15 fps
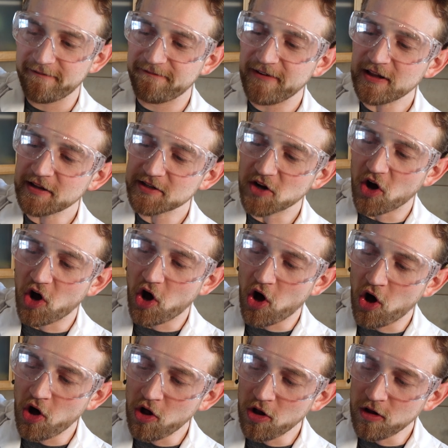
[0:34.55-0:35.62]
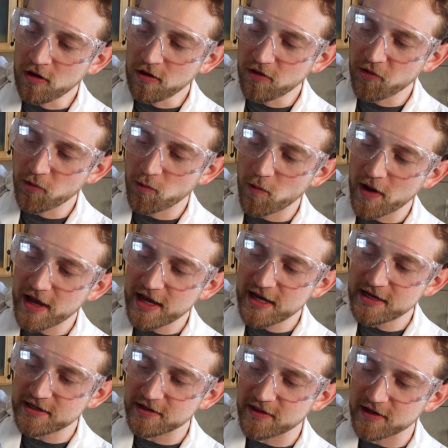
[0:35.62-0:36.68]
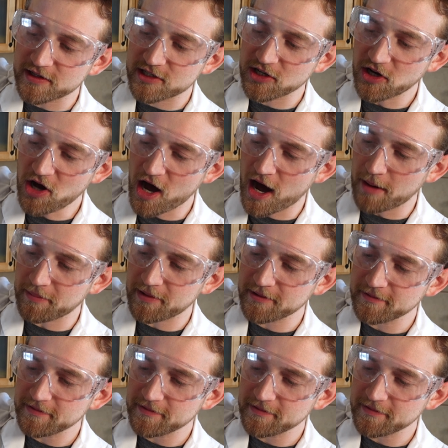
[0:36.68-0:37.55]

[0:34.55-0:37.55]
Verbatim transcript: fill it all the way to the top.